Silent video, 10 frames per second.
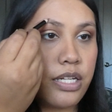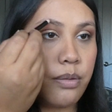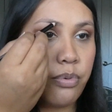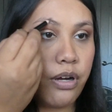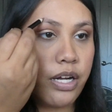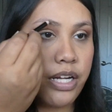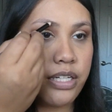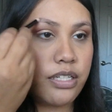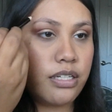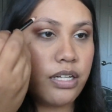the
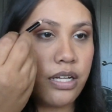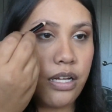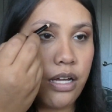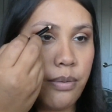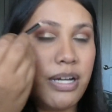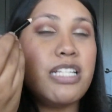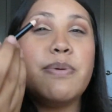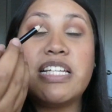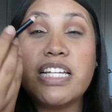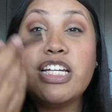product. I mean, it just
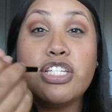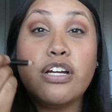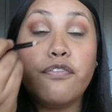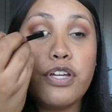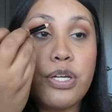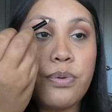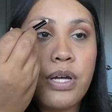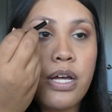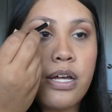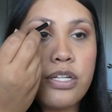makes it easier for you
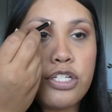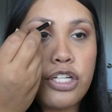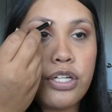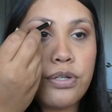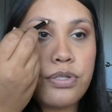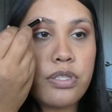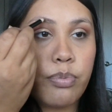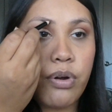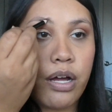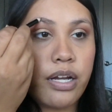to use the
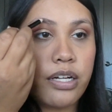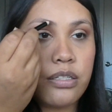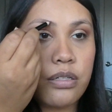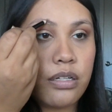product.